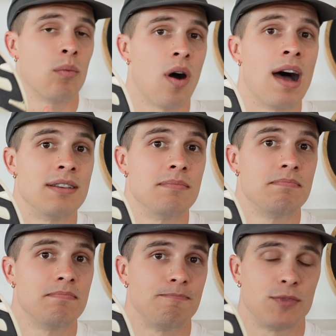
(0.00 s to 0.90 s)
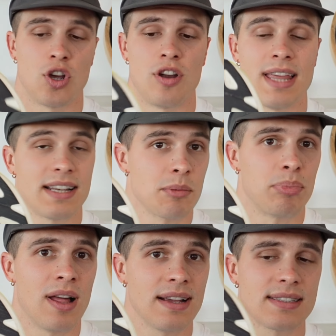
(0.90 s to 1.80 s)
wide. So that's the
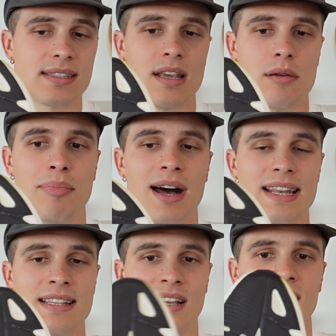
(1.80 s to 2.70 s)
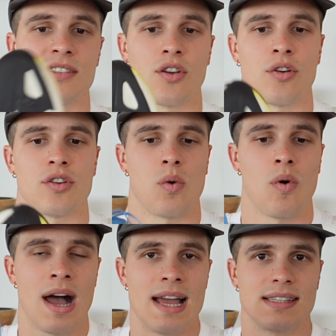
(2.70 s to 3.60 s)
plus, but it does go
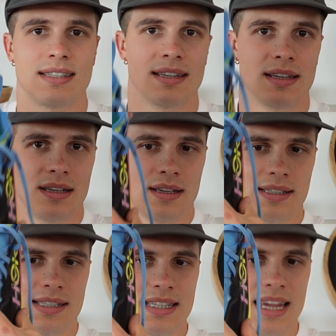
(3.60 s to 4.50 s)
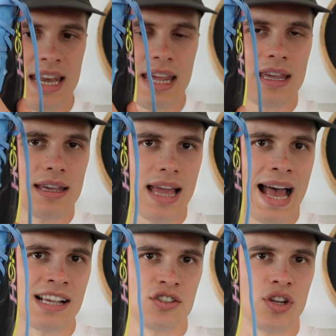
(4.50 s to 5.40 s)
quite skinny
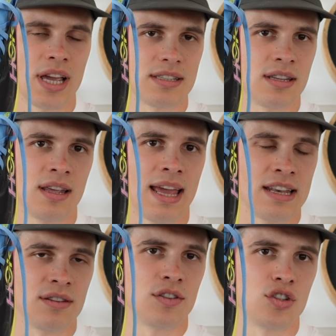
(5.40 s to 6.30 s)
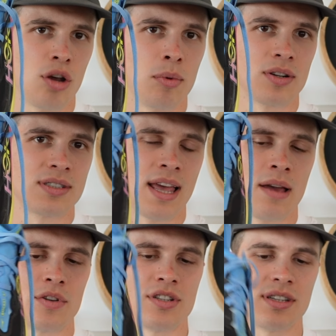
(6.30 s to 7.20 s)
as you get to the end of the toe box there, which